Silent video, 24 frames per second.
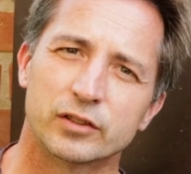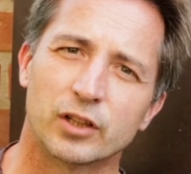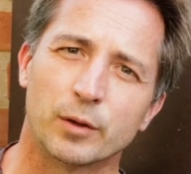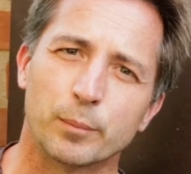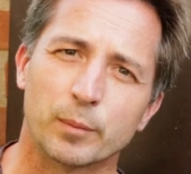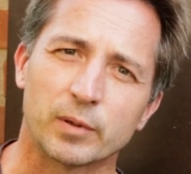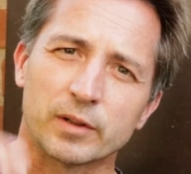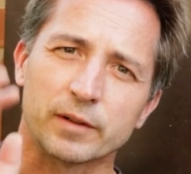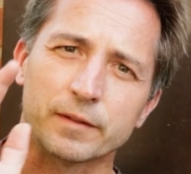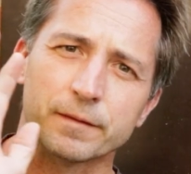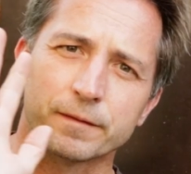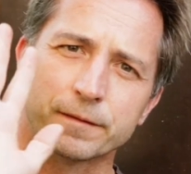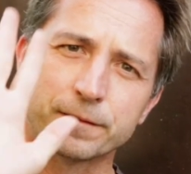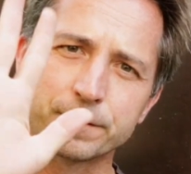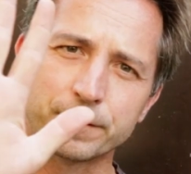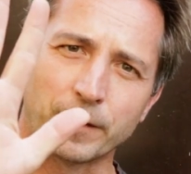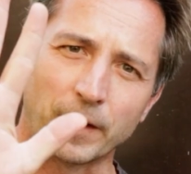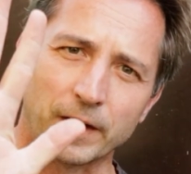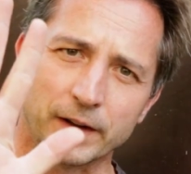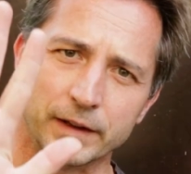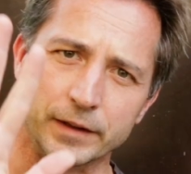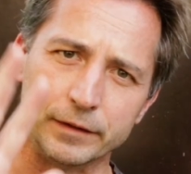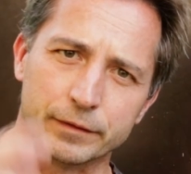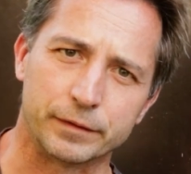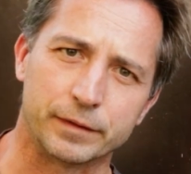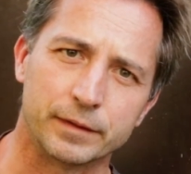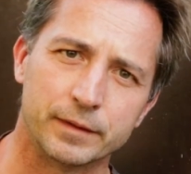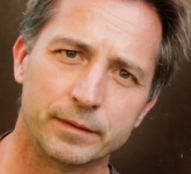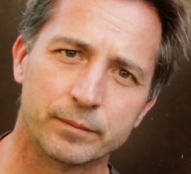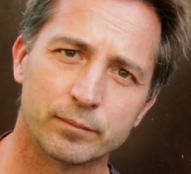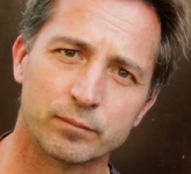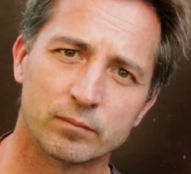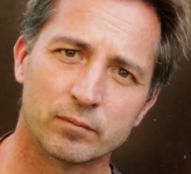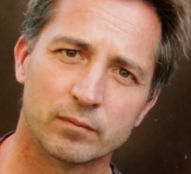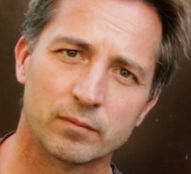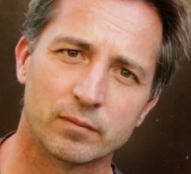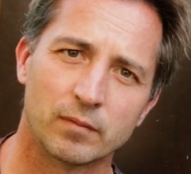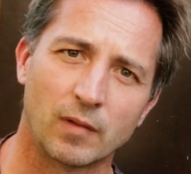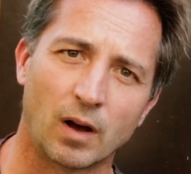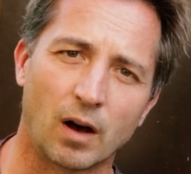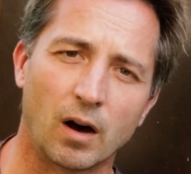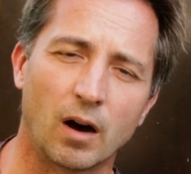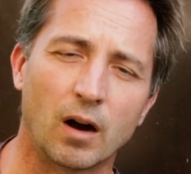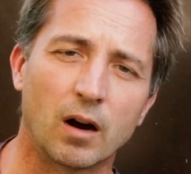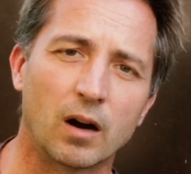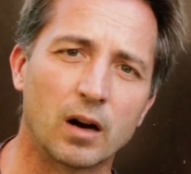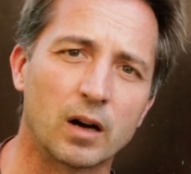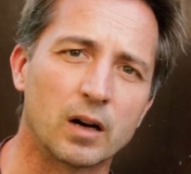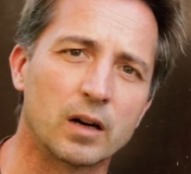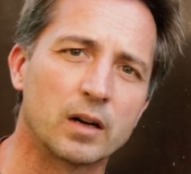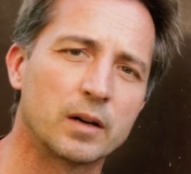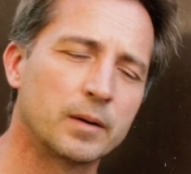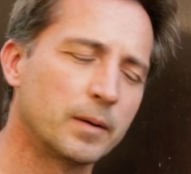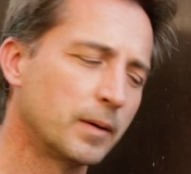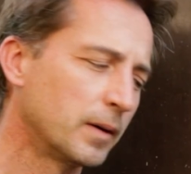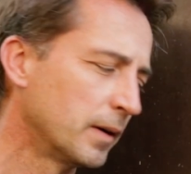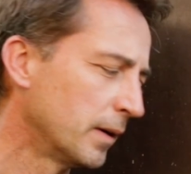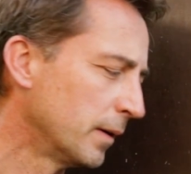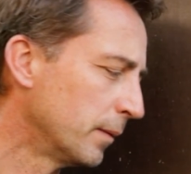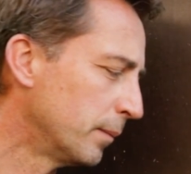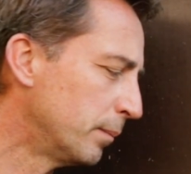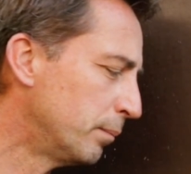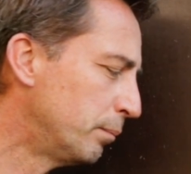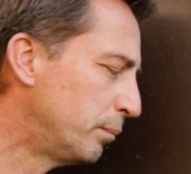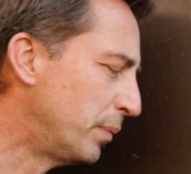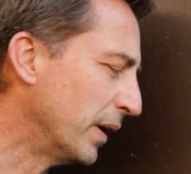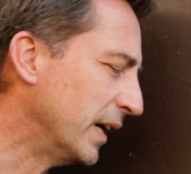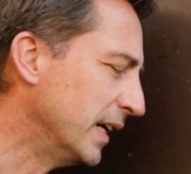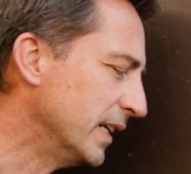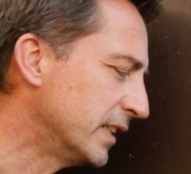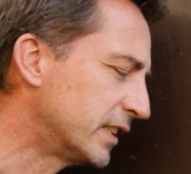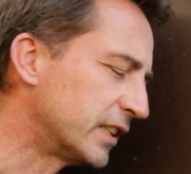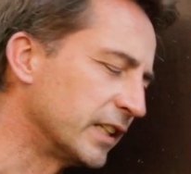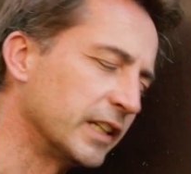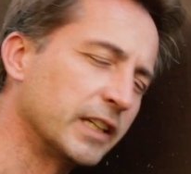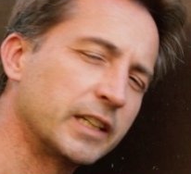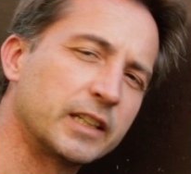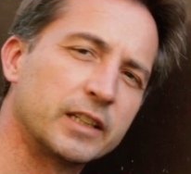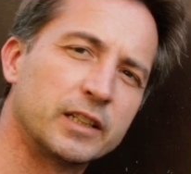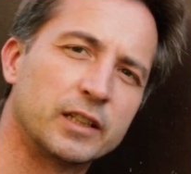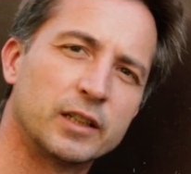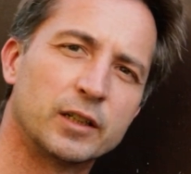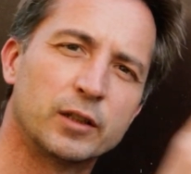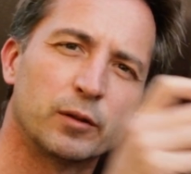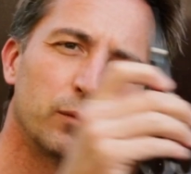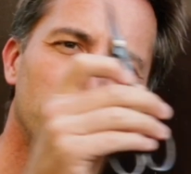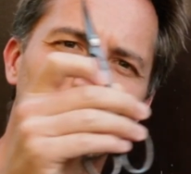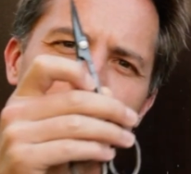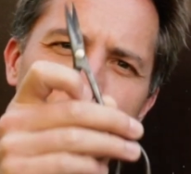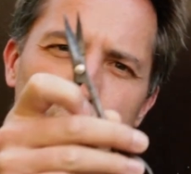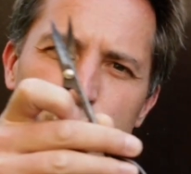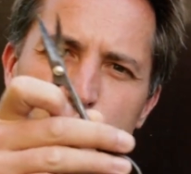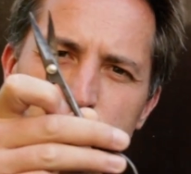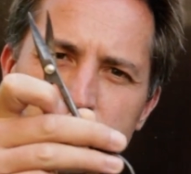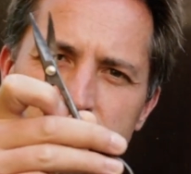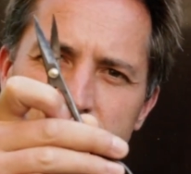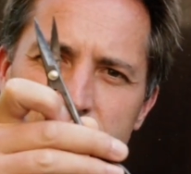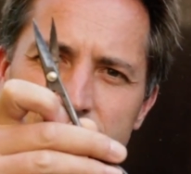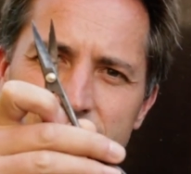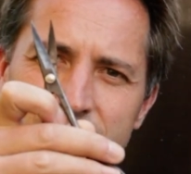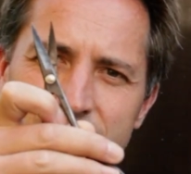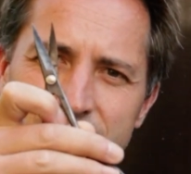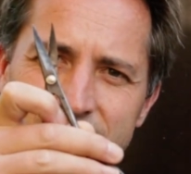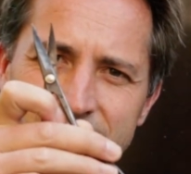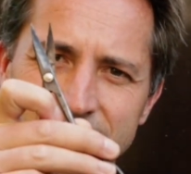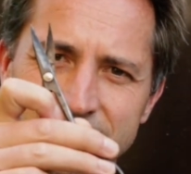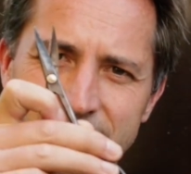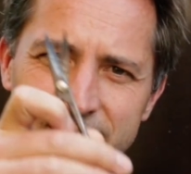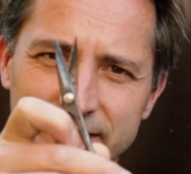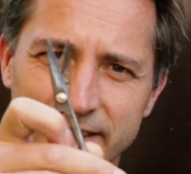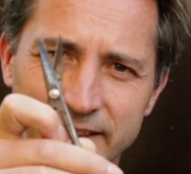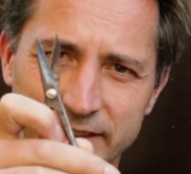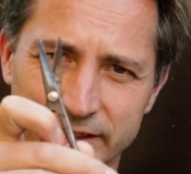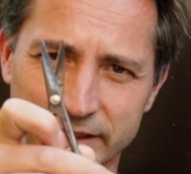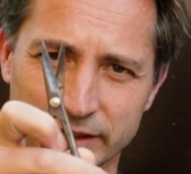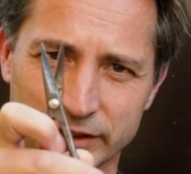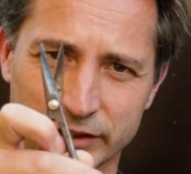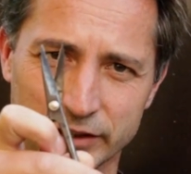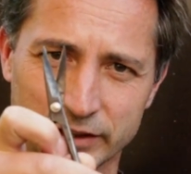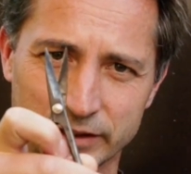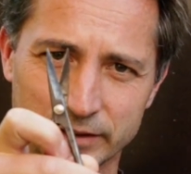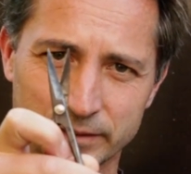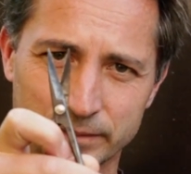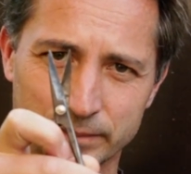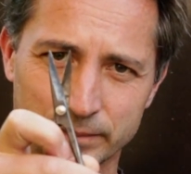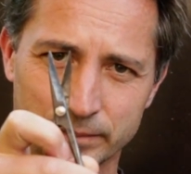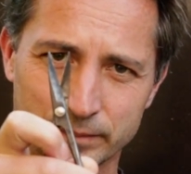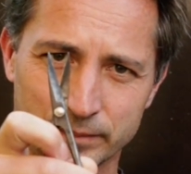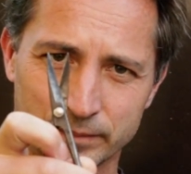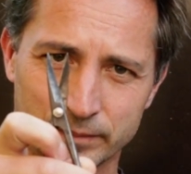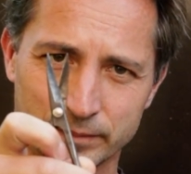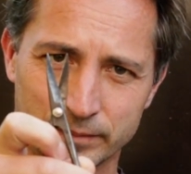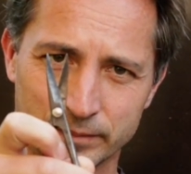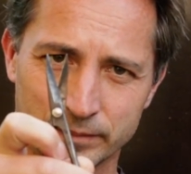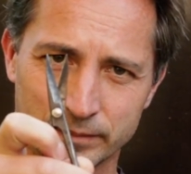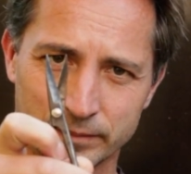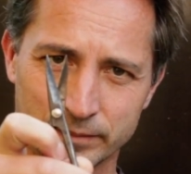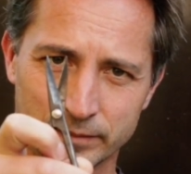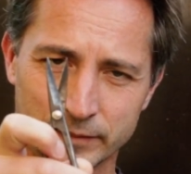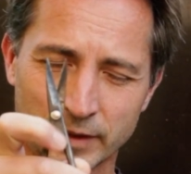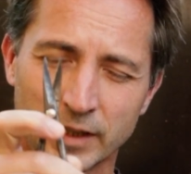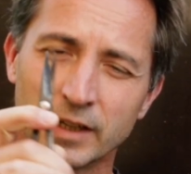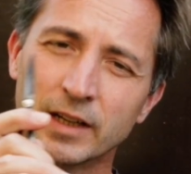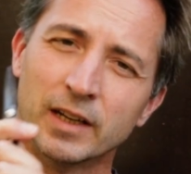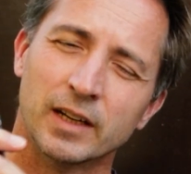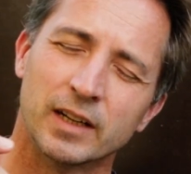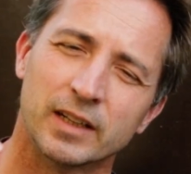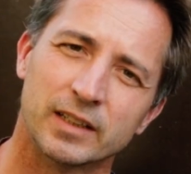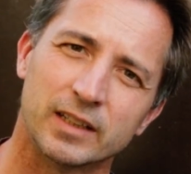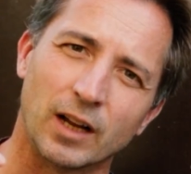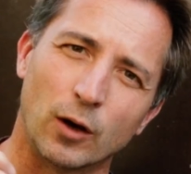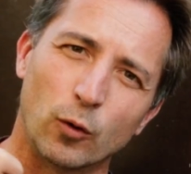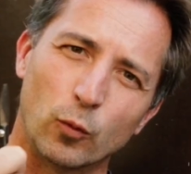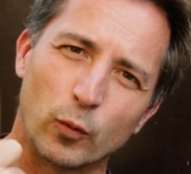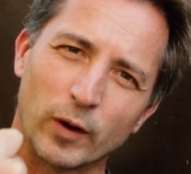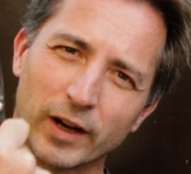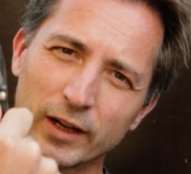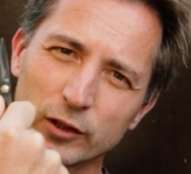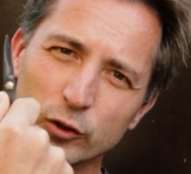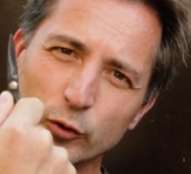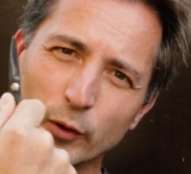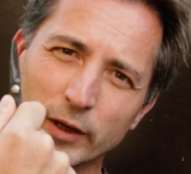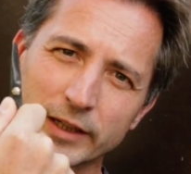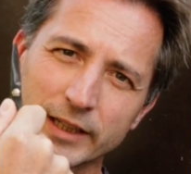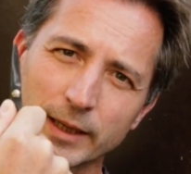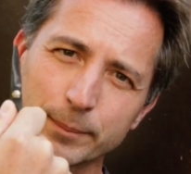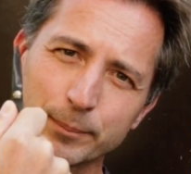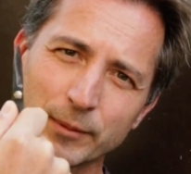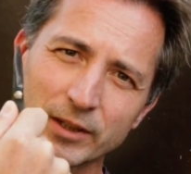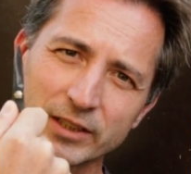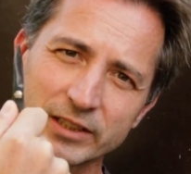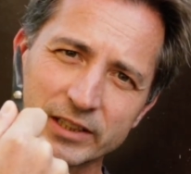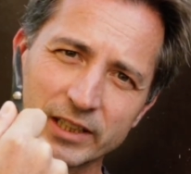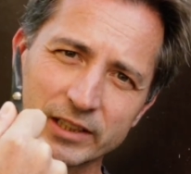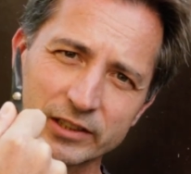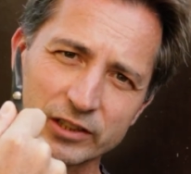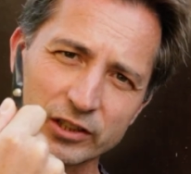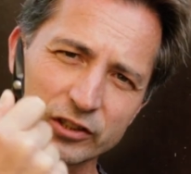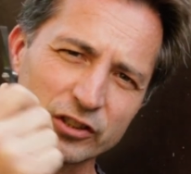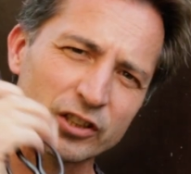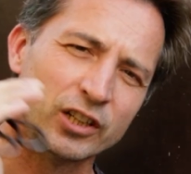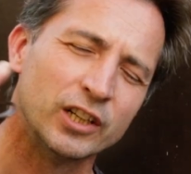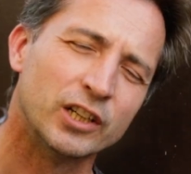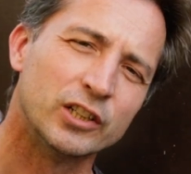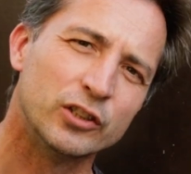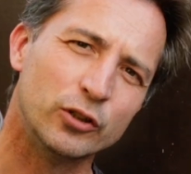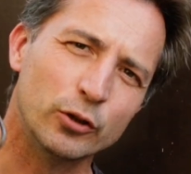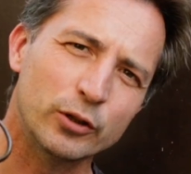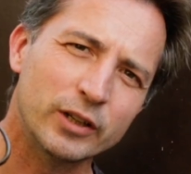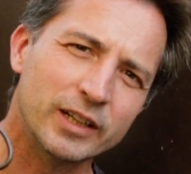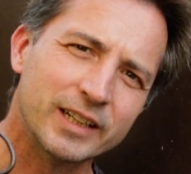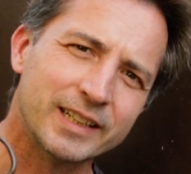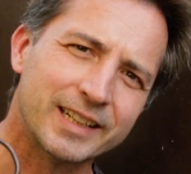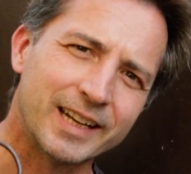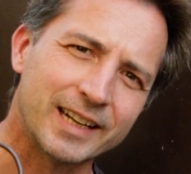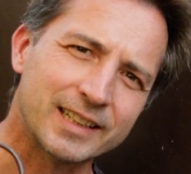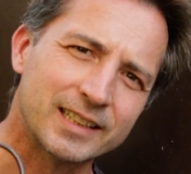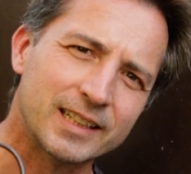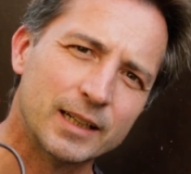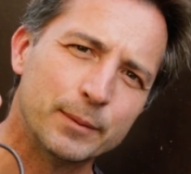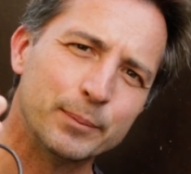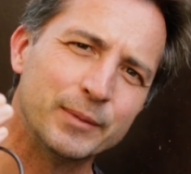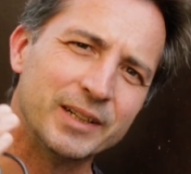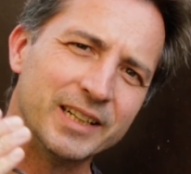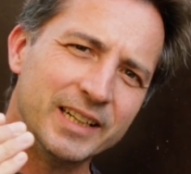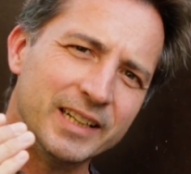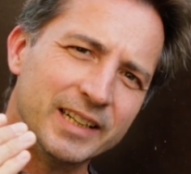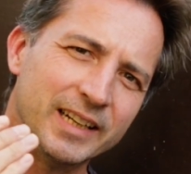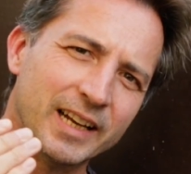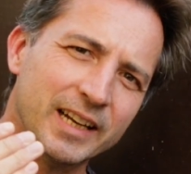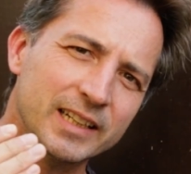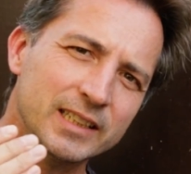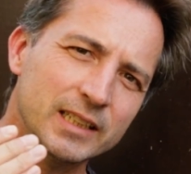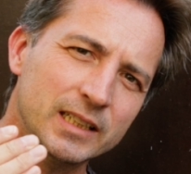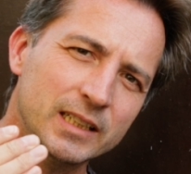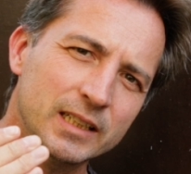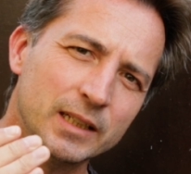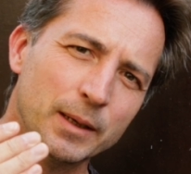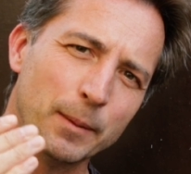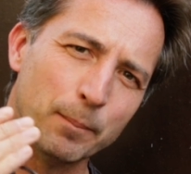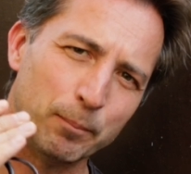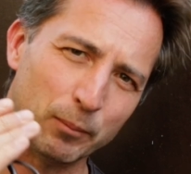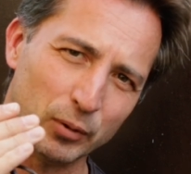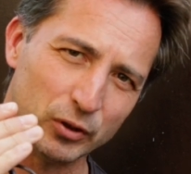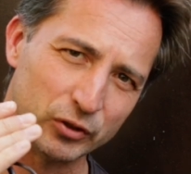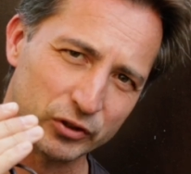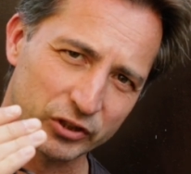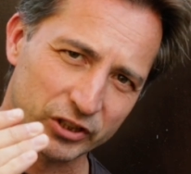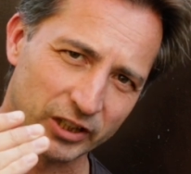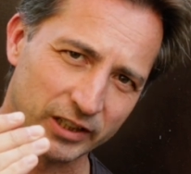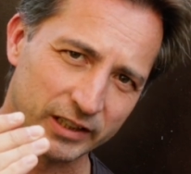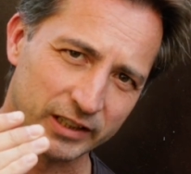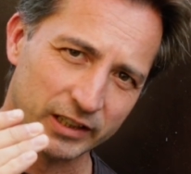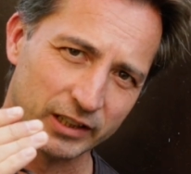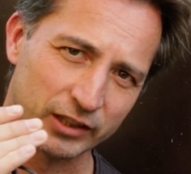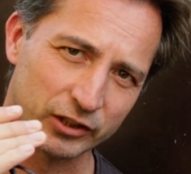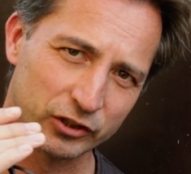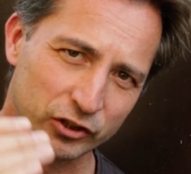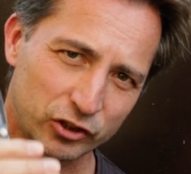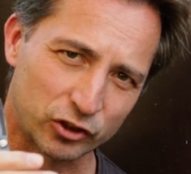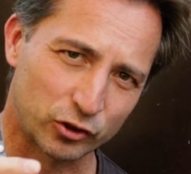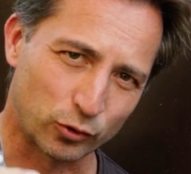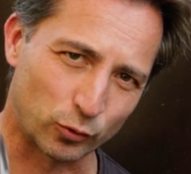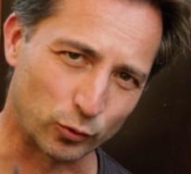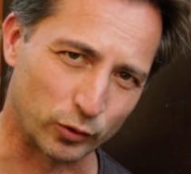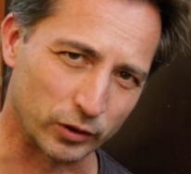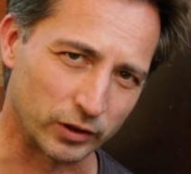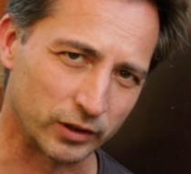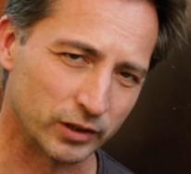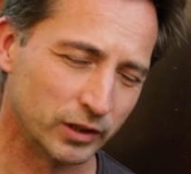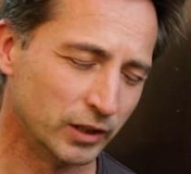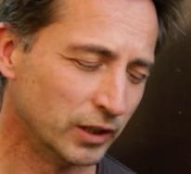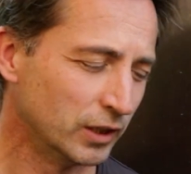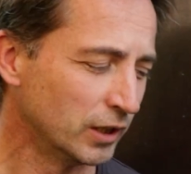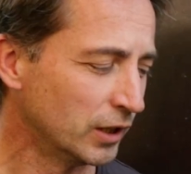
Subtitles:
Number 5 are basic pruning scissors. Now, where do I get my scissors? You can get them in any bonsai store.